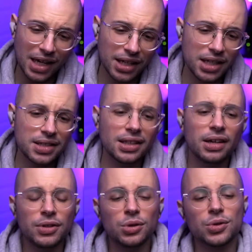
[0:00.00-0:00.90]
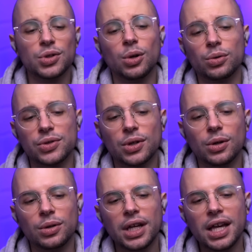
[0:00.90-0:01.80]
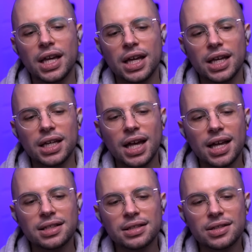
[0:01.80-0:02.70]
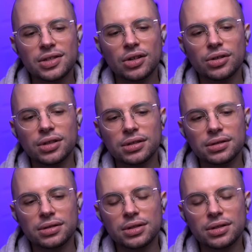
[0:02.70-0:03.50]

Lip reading: And he's 11 years old, so he hasn't started,